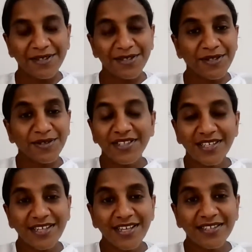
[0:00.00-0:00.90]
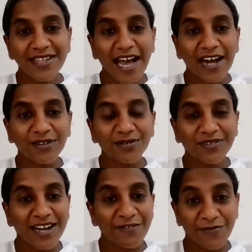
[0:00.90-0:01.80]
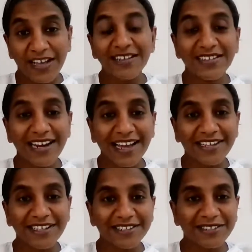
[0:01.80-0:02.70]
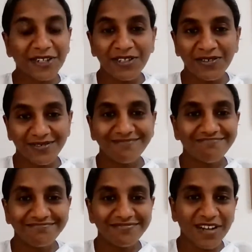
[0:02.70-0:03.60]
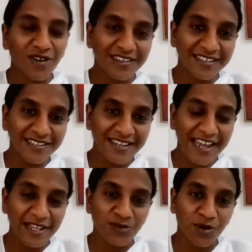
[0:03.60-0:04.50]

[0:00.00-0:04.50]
So this is how I felt like on all these days.